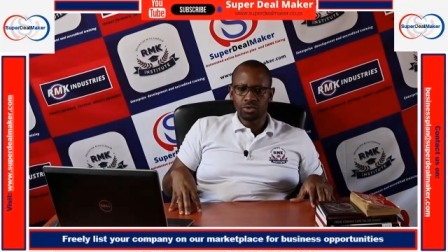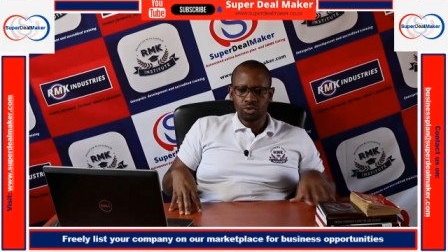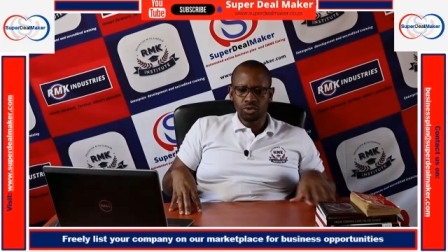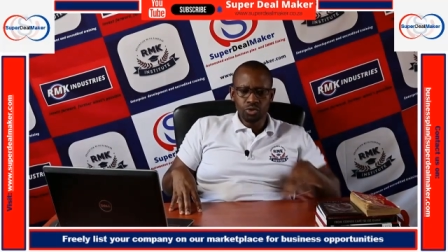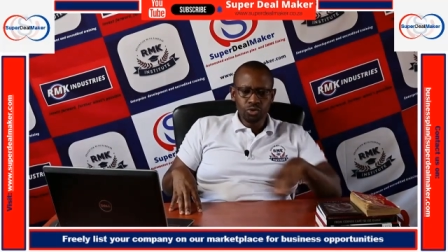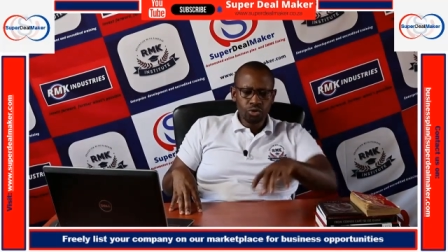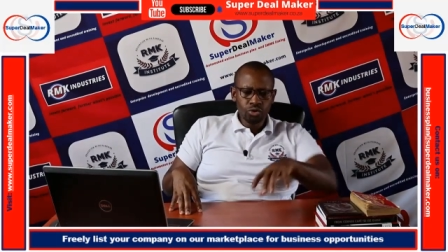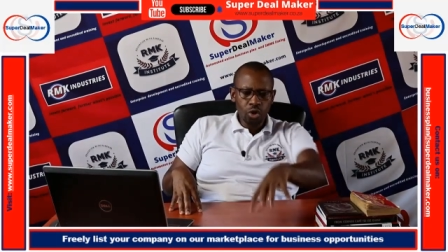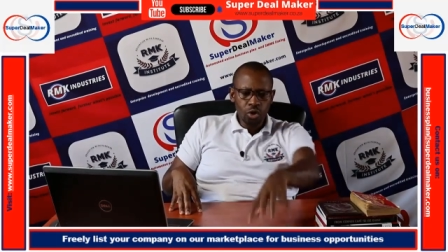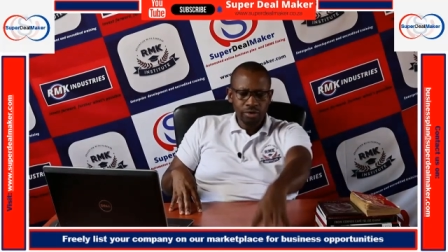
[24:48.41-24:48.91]

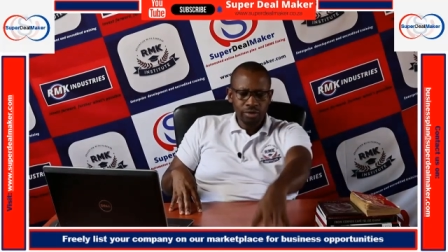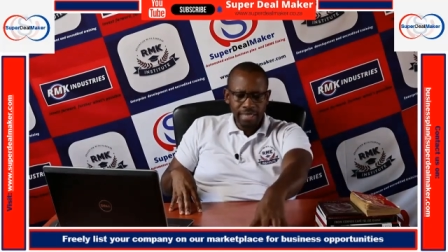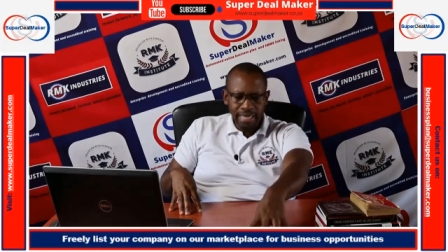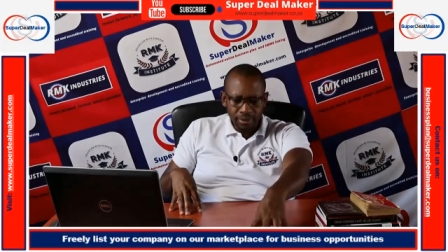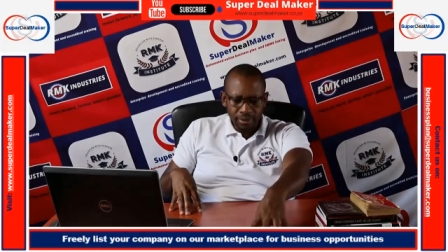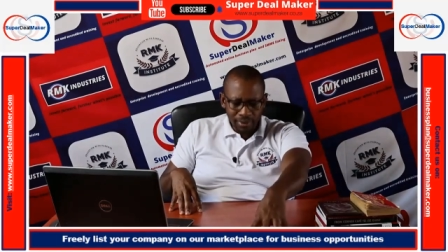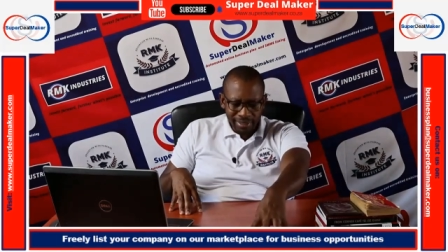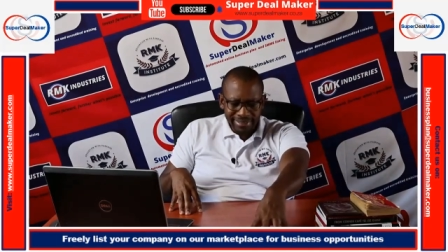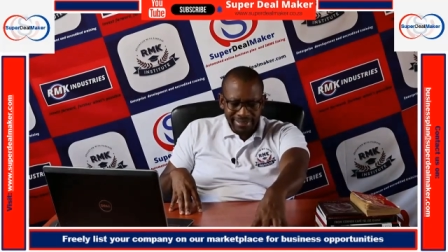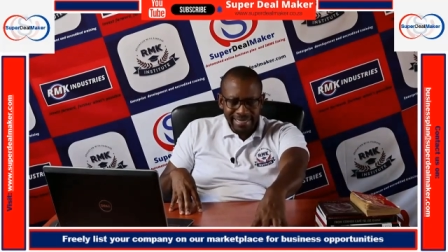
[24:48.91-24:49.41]
You know the,
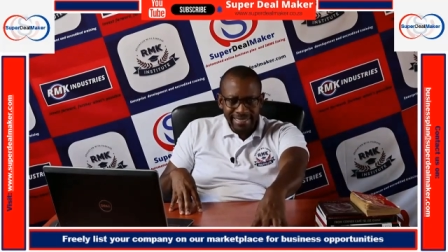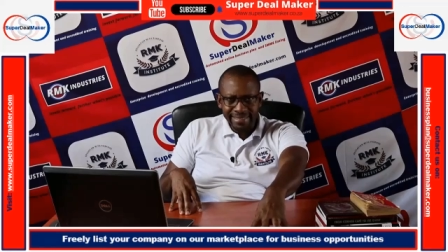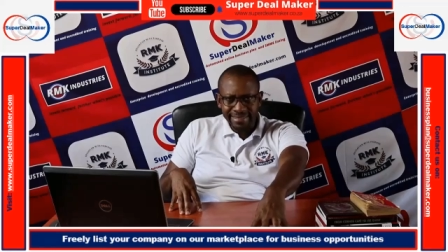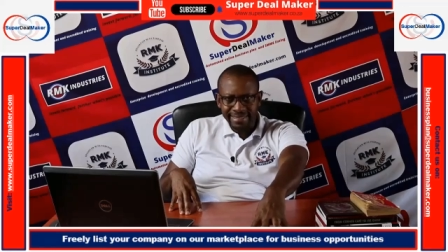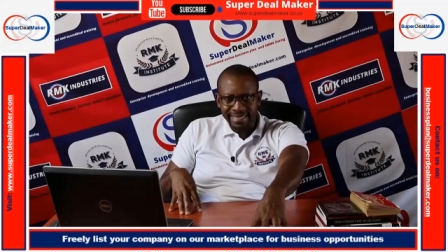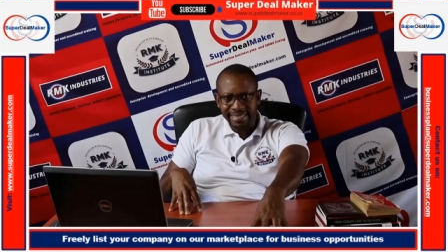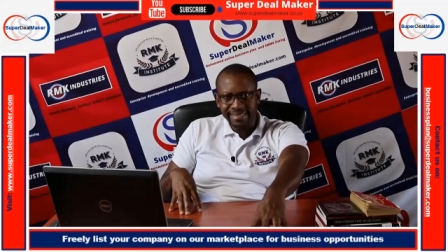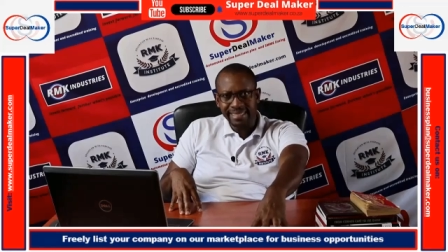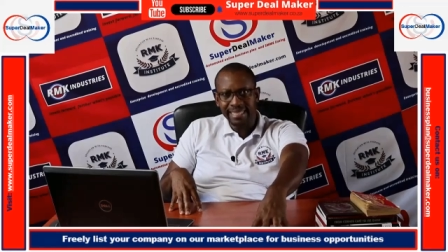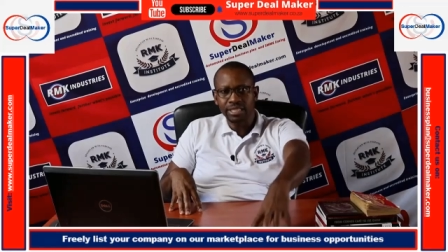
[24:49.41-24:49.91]
what the
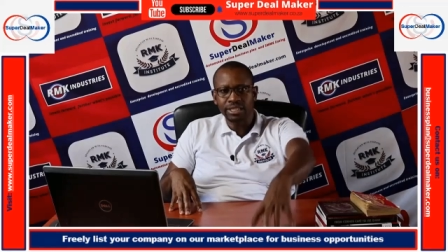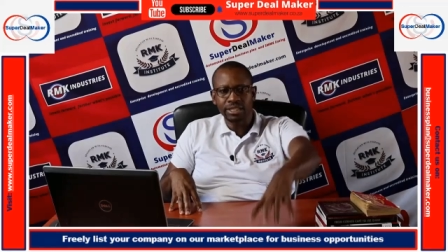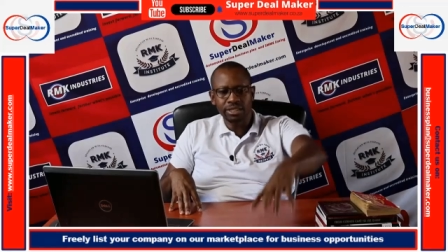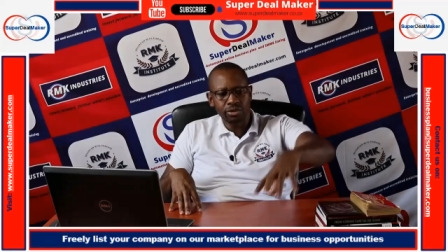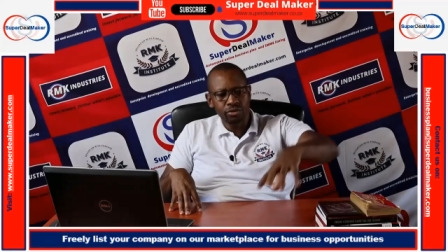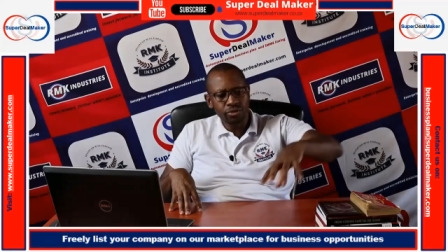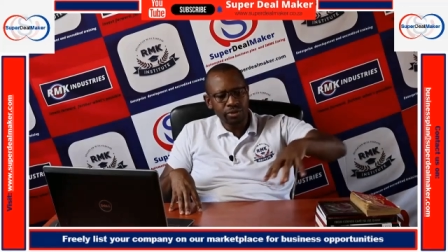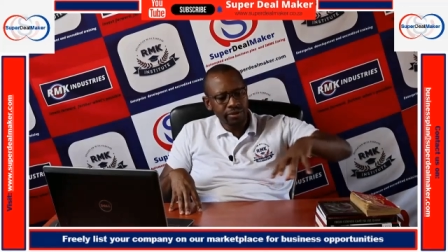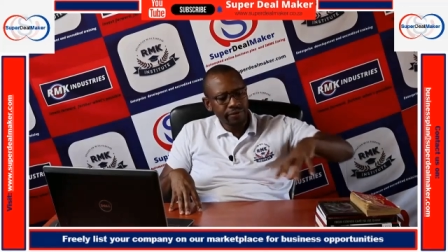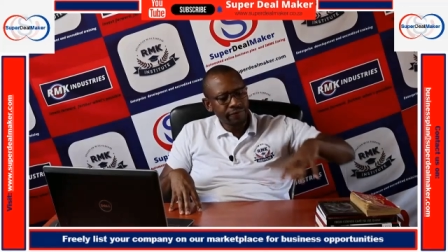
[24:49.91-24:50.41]
sector is
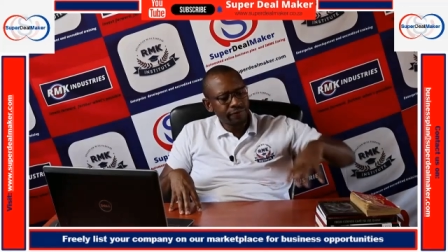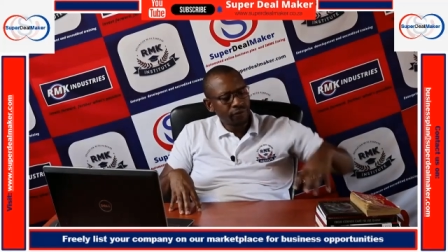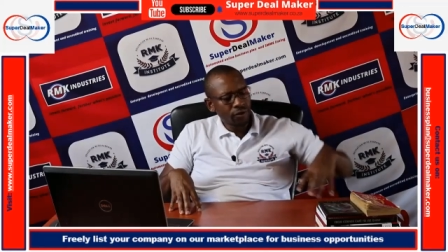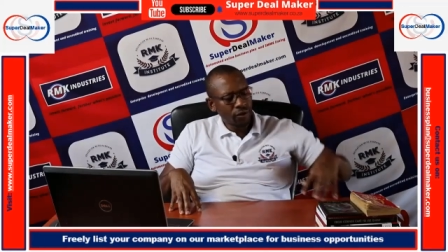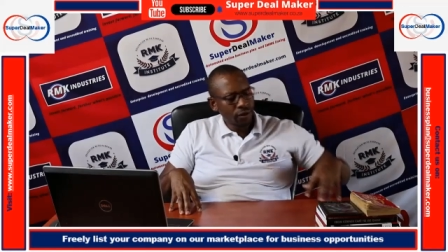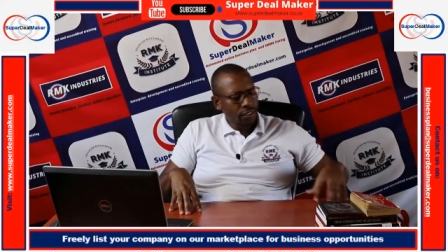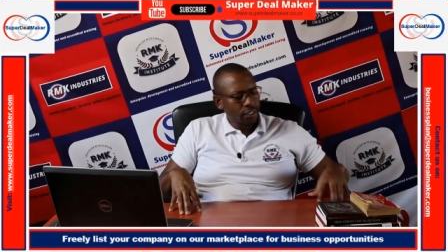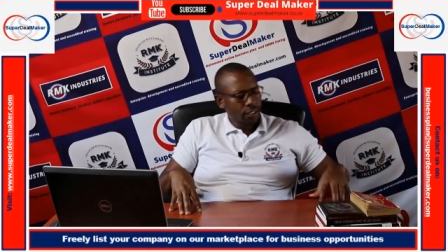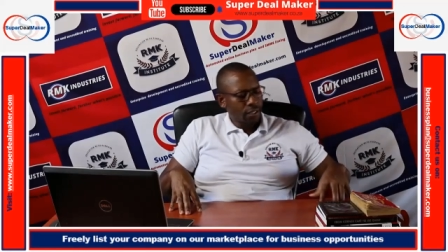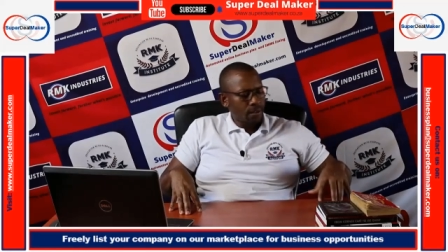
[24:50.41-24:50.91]
looking
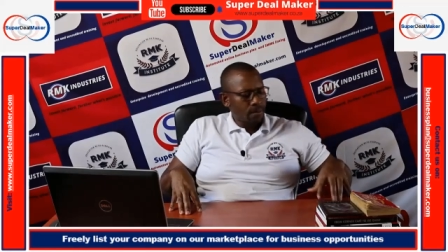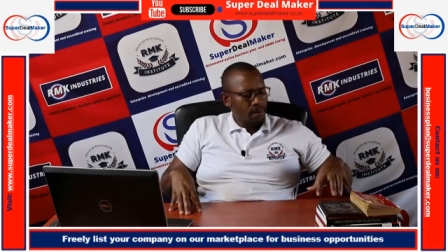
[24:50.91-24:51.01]
for.